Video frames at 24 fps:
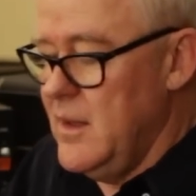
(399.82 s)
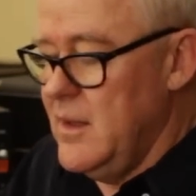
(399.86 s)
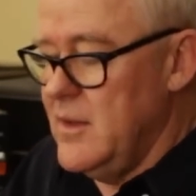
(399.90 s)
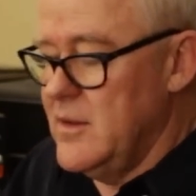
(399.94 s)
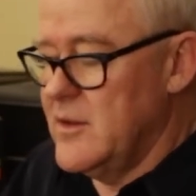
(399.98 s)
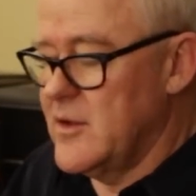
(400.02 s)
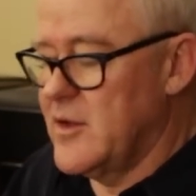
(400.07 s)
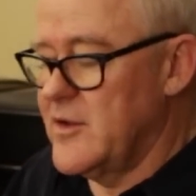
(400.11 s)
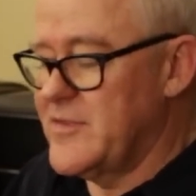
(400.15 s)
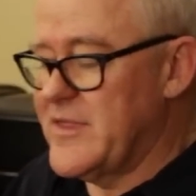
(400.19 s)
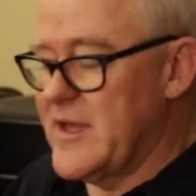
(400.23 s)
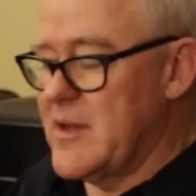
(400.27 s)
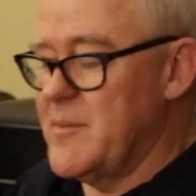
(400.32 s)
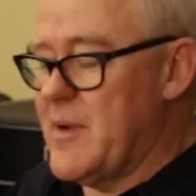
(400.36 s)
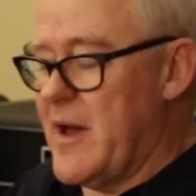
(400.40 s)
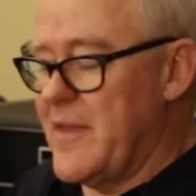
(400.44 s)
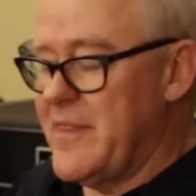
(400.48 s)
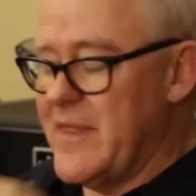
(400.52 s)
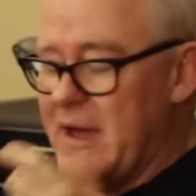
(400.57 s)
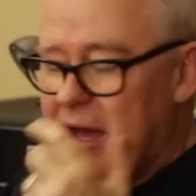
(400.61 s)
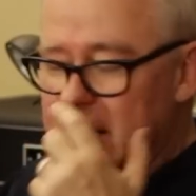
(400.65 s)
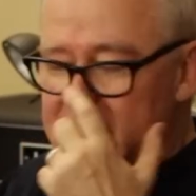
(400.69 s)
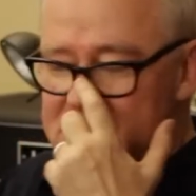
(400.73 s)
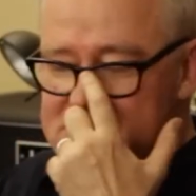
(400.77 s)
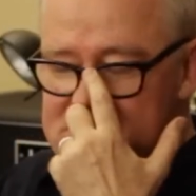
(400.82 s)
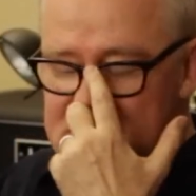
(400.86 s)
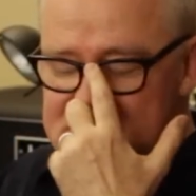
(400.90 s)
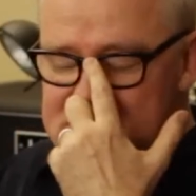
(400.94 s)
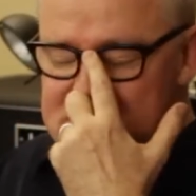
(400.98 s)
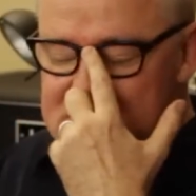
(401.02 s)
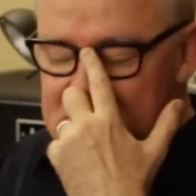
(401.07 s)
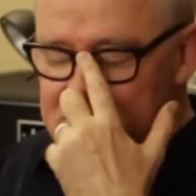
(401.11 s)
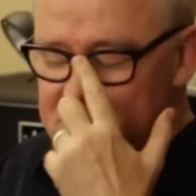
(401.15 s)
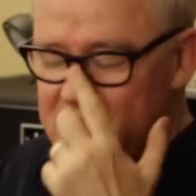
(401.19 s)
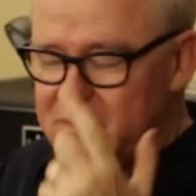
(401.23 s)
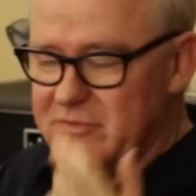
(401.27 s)
The good thing about that is I
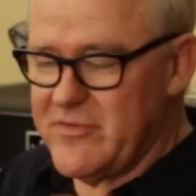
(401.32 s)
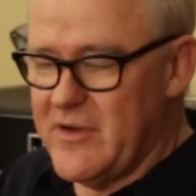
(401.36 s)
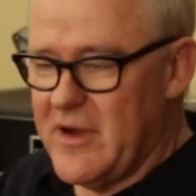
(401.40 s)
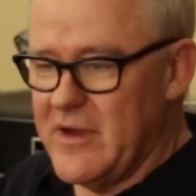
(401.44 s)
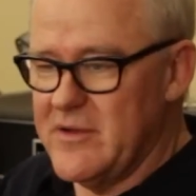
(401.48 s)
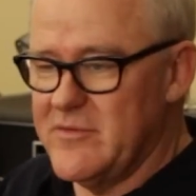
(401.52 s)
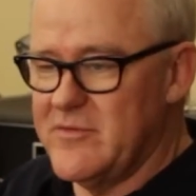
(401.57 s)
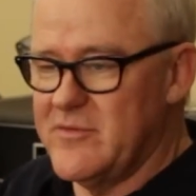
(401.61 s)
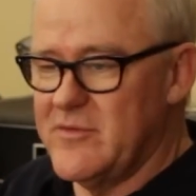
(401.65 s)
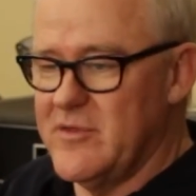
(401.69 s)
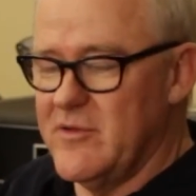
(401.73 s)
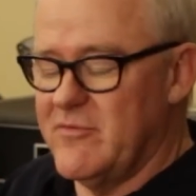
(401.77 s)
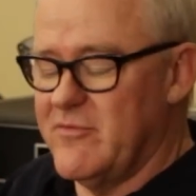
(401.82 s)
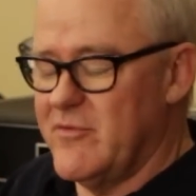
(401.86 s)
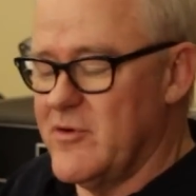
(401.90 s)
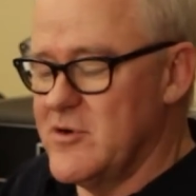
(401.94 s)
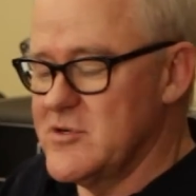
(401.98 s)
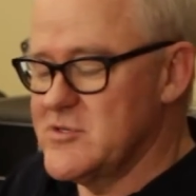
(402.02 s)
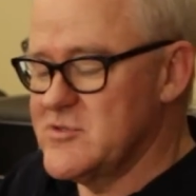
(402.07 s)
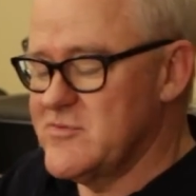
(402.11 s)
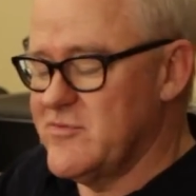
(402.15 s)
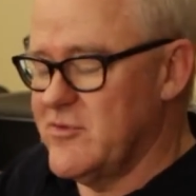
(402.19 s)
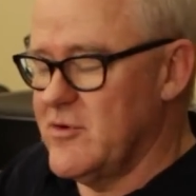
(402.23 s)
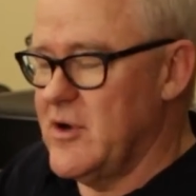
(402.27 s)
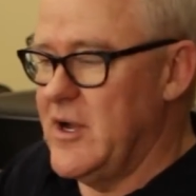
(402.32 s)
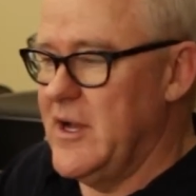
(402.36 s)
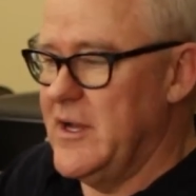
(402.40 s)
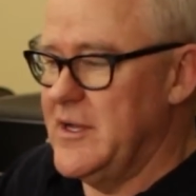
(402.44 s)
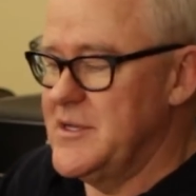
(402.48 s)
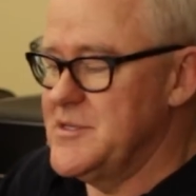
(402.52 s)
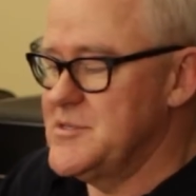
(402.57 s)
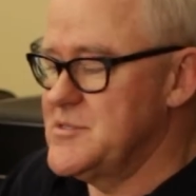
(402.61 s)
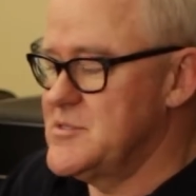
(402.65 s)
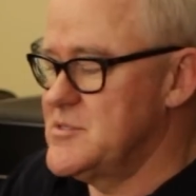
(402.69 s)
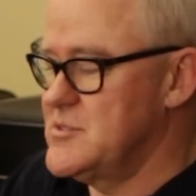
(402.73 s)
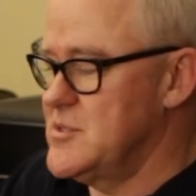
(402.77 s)
simplified the first
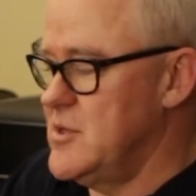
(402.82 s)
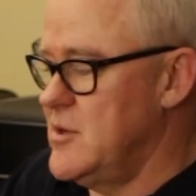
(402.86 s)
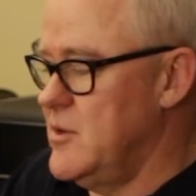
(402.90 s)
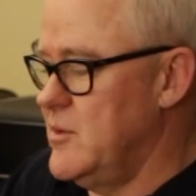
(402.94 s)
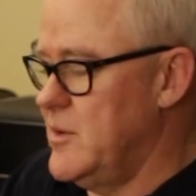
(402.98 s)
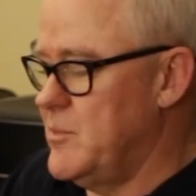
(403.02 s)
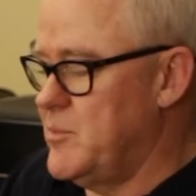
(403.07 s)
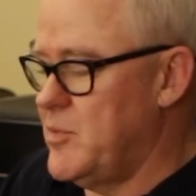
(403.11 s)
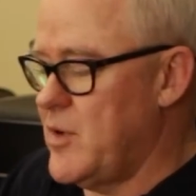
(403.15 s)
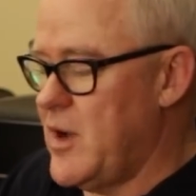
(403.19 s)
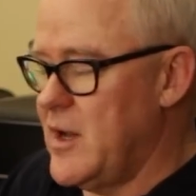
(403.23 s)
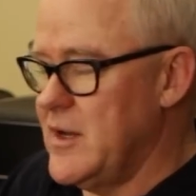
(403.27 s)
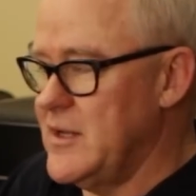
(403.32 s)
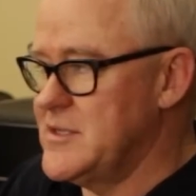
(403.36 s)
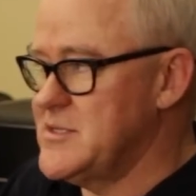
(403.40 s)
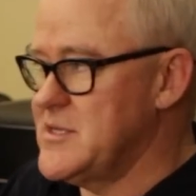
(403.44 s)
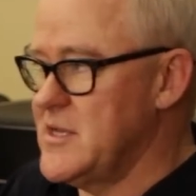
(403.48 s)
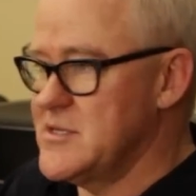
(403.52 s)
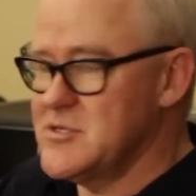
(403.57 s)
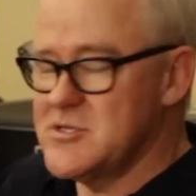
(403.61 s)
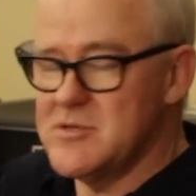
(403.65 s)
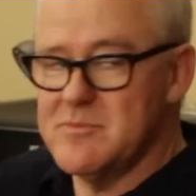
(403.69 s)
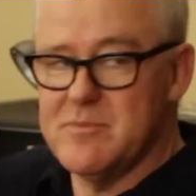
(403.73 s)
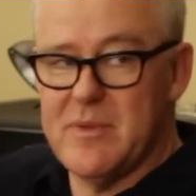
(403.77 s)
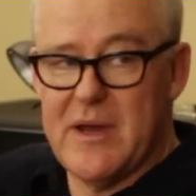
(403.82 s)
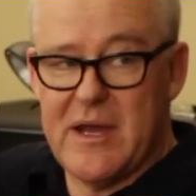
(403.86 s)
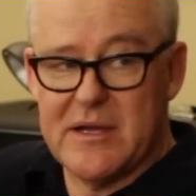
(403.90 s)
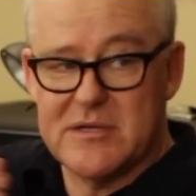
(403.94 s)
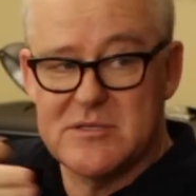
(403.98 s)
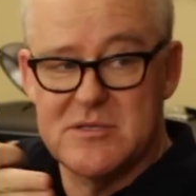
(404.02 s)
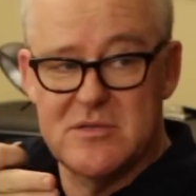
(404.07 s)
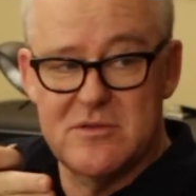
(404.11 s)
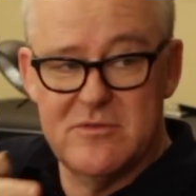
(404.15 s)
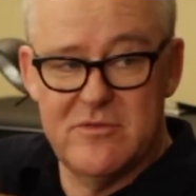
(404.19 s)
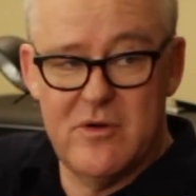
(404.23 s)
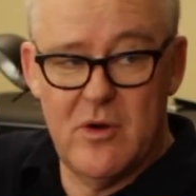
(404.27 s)
phrase, so it brought attention back
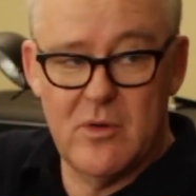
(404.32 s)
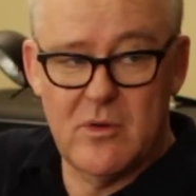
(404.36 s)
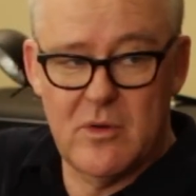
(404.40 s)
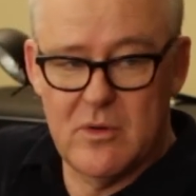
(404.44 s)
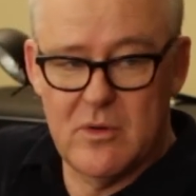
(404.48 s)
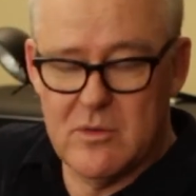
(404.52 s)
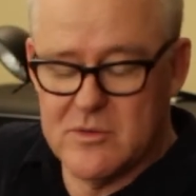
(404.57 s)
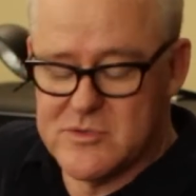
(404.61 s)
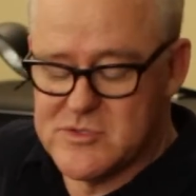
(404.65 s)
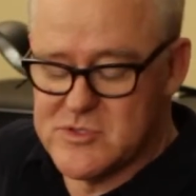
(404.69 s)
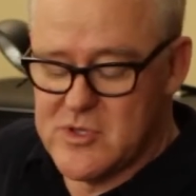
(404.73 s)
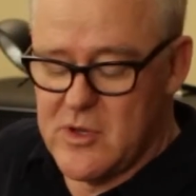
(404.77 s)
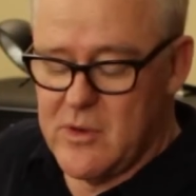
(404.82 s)
to the vocal. So